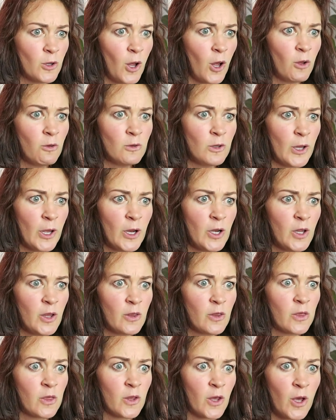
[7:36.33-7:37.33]
old
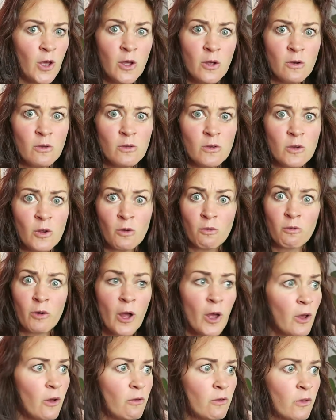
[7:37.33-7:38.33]
lady scones
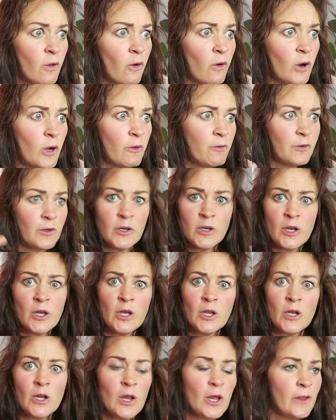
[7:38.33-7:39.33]
rose or if she
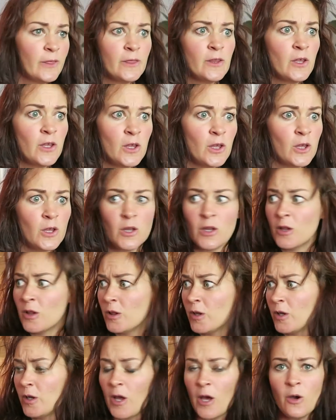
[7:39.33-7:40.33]
didn't let
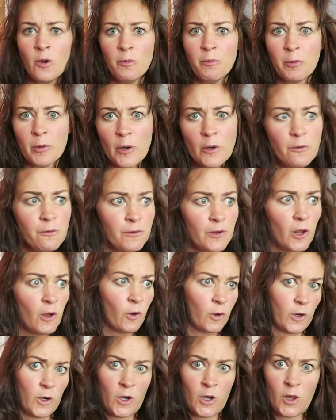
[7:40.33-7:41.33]
the dough proof
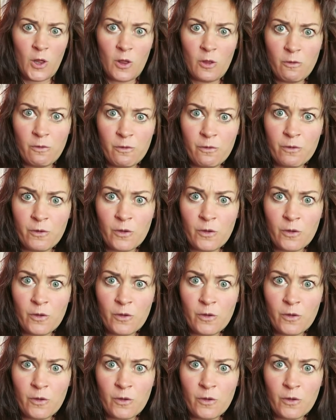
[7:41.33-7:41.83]
long enough.